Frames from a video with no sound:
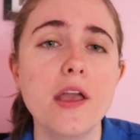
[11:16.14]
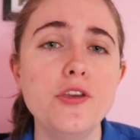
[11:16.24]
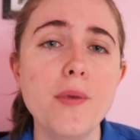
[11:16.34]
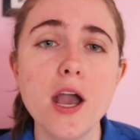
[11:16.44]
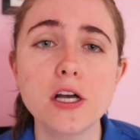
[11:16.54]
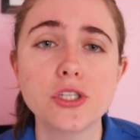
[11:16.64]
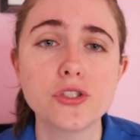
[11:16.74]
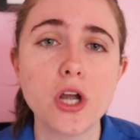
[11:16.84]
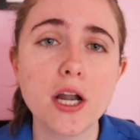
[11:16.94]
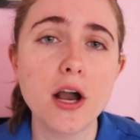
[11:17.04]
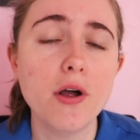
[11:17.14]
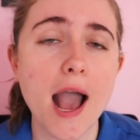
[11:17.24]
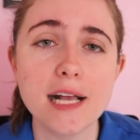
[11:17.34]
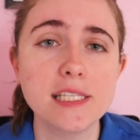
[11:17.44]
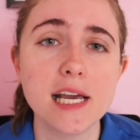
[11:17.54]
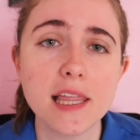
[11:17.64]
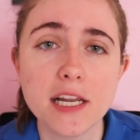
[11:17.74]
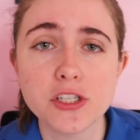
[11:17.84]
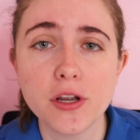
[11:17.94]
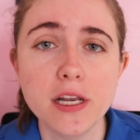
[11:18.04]
You may also start out as the
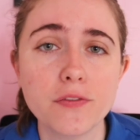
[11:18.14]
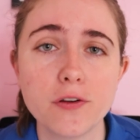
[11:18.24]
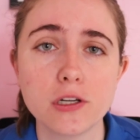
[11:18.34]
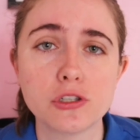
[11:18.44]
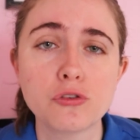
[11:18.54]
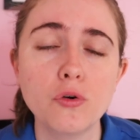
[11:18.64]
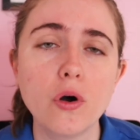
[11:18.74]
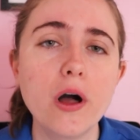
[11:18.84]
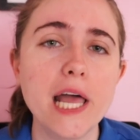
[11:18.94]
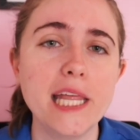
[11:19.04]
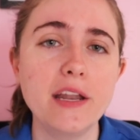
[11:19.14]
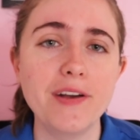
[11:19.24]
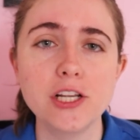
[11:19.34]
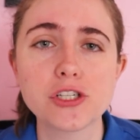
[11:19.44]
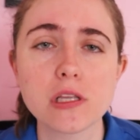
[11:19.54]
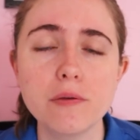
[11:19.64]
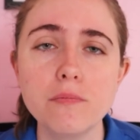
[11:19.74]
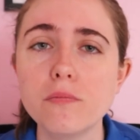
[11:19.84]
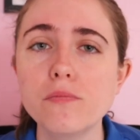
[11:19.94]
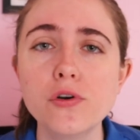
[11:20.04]
athletic trainer for a school and then eventually
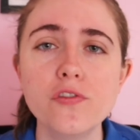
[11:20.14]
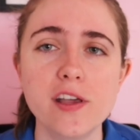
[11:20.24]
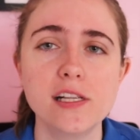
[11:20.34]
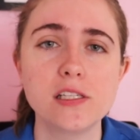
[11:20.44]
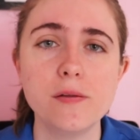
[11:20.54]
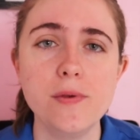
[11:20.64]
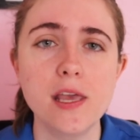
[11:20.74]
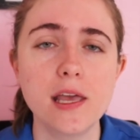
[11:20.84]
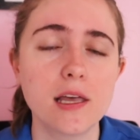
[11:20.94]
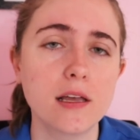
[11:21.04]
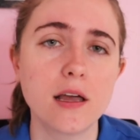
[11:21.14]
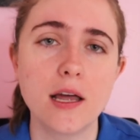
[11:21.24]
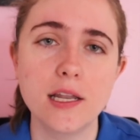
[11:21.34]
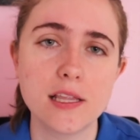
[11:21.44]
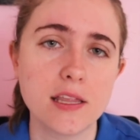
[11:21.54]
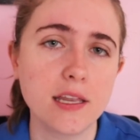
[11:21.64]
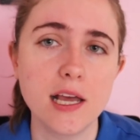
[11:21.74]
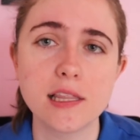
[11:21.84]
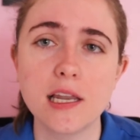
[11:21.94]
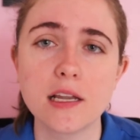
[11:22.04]
move into being an assistant
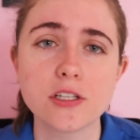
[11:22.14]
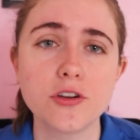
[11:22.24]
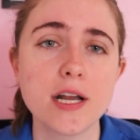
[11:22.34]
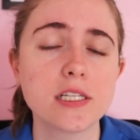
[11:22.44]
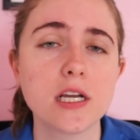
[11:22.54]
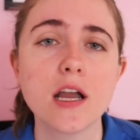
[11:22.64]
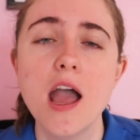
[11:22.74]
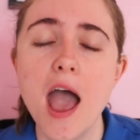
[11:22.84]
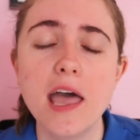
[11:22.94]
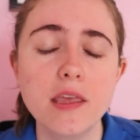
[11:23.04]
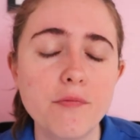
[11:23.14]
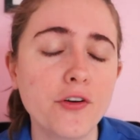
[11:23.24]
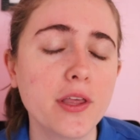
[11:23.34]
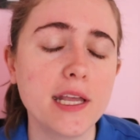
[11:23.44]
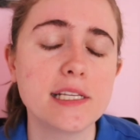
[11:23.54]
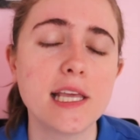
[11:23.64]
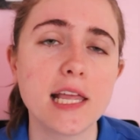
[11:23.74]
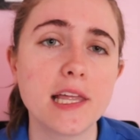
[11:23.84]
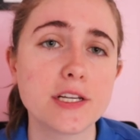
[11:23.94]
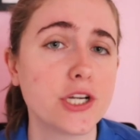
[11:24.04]
athletic director and then fully into the
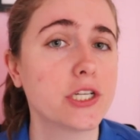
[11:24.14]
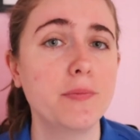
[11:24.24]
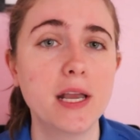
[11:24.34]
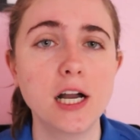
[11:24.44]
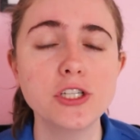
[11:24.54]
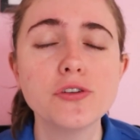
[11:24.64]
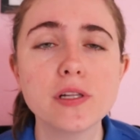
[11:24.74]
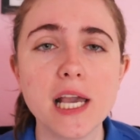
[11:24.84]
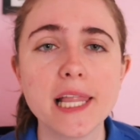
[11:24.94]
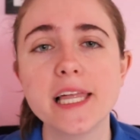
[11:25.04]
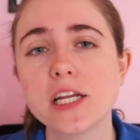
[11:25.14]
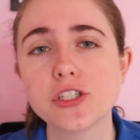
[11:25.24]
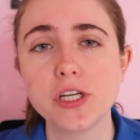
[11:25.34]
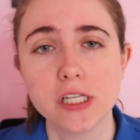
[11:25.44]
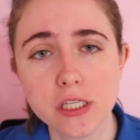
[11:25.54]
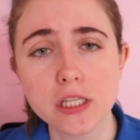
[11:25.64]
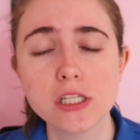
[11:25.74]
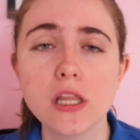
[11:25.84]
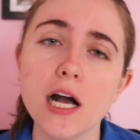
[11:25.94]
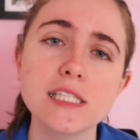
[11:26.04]
athletic director because you were the athletic trainer.
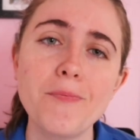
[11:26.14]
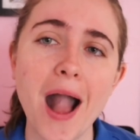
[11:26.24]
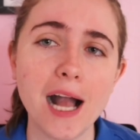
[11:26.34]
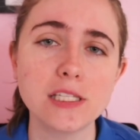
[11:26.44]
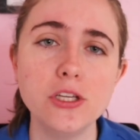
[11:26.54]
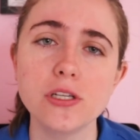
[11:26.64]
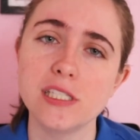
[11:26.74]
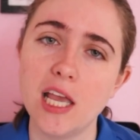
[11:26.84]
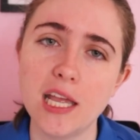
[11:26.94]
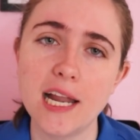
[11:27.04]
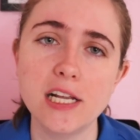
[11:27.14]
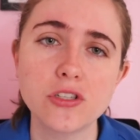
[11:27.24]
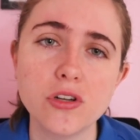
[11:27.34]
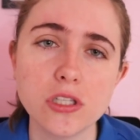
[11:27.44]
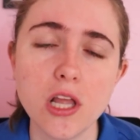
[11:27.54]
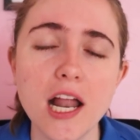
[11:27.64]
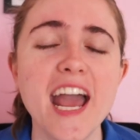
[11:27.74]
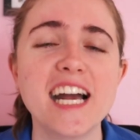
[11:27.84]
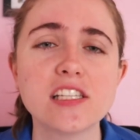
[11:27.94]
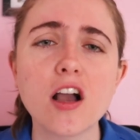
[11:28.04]
There's lots of paths that you could take in high school. It's not
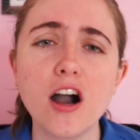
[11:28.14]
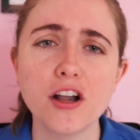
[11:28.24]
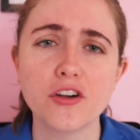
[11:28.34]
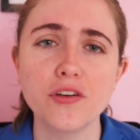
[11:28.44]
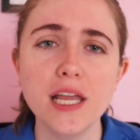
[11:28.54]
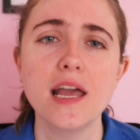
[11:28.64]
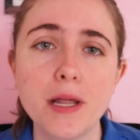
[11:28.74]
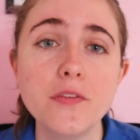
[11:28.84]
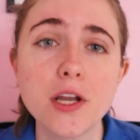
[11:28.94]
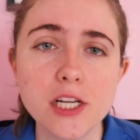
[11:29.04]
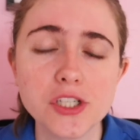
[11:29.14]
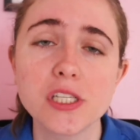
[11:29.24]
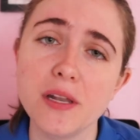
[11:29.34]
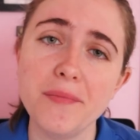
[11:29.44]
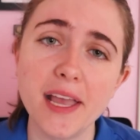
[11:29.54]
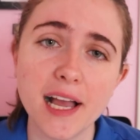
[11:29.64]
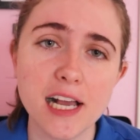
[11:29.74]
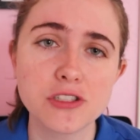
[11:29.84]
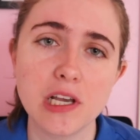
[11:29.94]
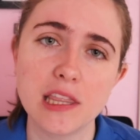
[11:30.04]
as concrete, but if you're interested in being a
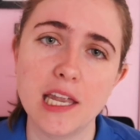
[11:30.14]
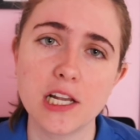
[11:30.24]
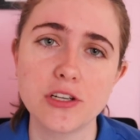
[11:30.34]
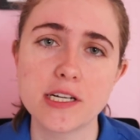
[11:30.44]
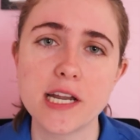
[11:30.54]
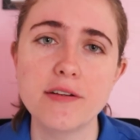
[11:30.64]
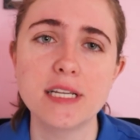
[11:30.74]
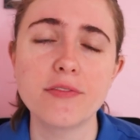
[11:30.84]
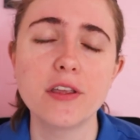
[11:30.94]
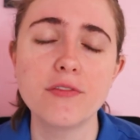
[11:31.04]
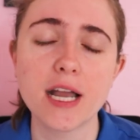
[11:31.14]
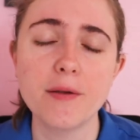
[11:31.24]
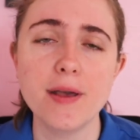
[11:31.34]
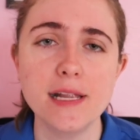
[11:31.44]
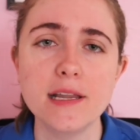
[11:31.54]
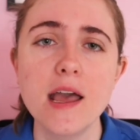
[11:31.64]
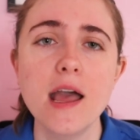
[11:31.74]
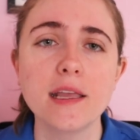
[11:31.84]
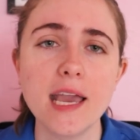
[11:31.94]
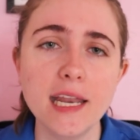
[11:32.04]
high school athletic director, I would definitely recommend
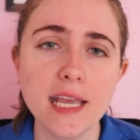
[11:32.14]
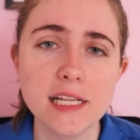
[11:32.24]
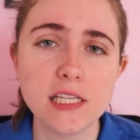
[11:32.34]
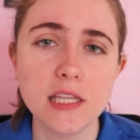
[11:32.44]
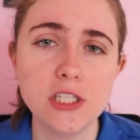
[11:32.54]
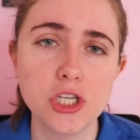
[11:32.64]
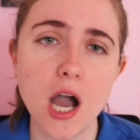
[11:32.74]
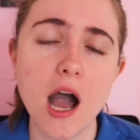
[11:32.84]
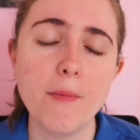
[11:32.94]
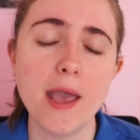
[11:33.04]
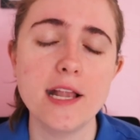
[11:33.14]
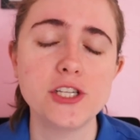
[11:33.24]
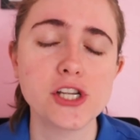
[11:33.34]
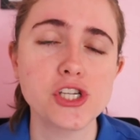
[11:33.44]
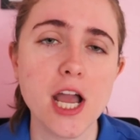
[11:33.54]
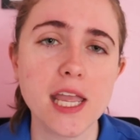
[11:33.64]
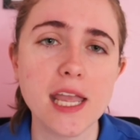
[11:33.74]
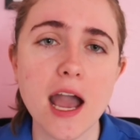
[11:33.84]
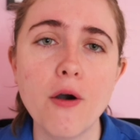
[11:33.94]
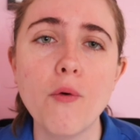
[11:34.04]
getting into the job and just
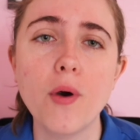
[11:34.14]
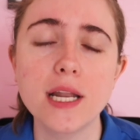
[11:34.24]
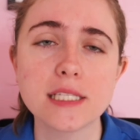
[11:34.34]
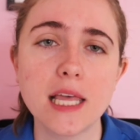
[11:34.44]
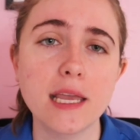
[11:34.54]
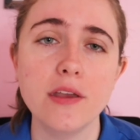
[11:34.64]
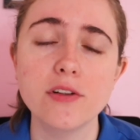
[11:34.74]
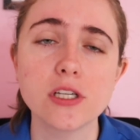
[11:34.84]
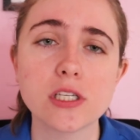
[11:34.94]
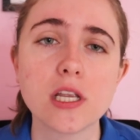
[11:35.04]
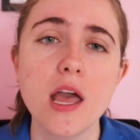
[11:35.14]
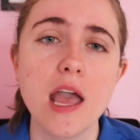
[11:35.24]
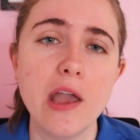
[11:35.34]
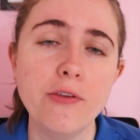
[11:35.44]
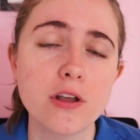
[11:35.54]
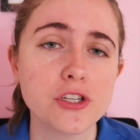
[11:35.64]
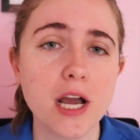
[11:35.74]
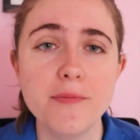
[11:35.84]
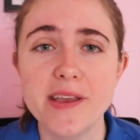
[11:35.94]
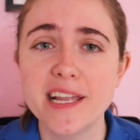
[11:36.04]
checking out what it's like. Even just if you can
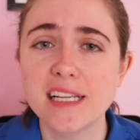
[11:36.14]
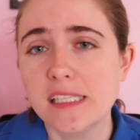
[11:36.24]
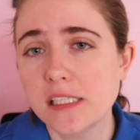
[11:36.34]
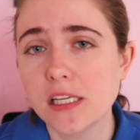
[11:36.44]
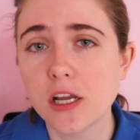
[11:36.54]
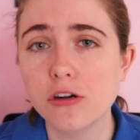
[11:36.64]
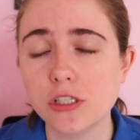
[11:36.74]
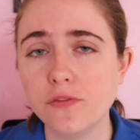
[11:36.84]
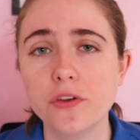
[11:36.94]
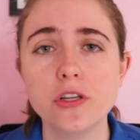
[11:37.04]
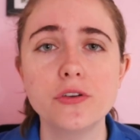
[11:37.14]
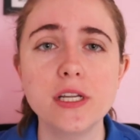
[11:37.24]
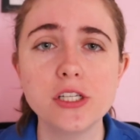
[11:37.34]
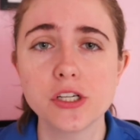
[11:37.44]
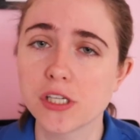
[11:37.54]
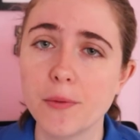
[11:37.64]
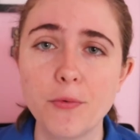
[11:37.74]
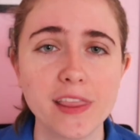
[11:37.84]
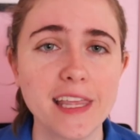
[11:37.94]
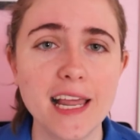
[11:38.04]
try to be an assistant coach, if you can do an internship
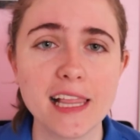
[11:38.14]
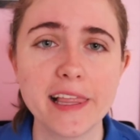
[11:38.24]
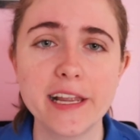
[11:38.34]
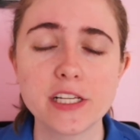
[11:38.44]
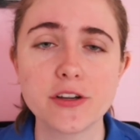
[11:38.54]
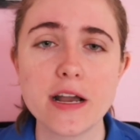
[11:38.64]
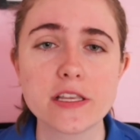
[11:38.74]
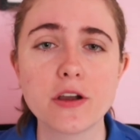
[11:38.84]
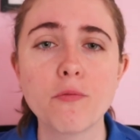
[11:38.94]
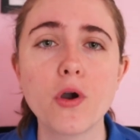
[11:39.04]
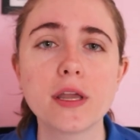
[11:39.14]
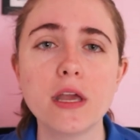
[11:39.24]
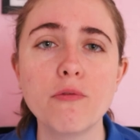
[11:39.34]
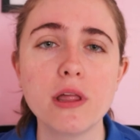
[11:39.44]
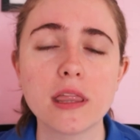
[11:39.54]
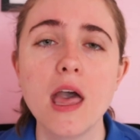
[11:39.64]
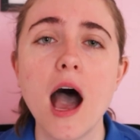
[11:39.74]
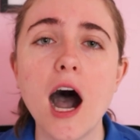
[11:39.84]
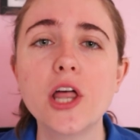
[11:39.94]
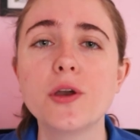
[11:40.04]
with an athletic director, working with
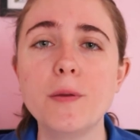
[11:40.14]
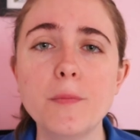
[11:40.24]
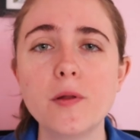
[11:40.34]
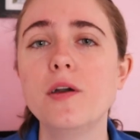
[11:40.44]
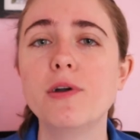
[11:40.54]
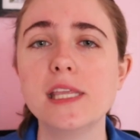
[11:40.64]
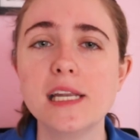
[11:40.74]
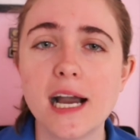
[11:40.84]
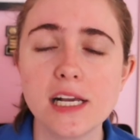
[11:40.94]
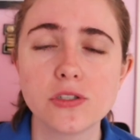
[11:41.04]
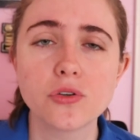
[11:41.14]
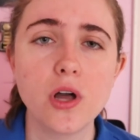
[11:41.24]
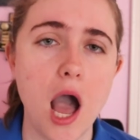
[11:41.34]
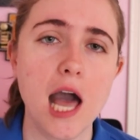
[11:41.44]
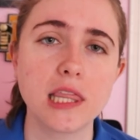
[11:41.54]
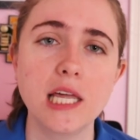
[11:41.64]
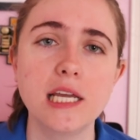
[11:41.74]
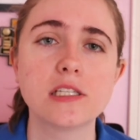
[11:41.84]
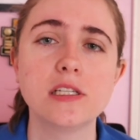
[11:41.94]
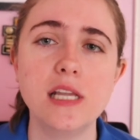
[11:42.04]
other people within high school
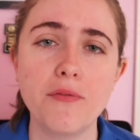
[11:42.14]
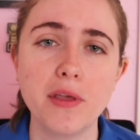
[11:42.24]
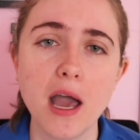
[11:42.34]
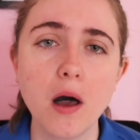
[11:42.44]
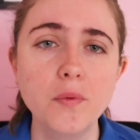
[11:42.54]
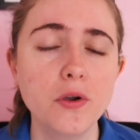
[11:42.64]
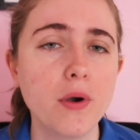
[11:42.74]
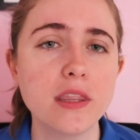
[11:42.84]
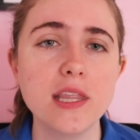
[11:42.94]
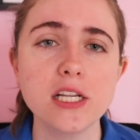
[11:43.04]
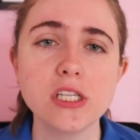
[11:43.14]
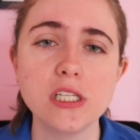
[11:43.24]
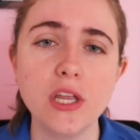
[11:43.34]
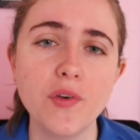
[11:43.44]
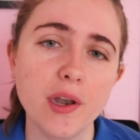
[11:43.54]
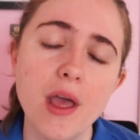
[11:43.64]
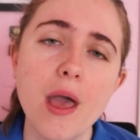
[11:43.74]
athletics can definitely help you, whether that's just even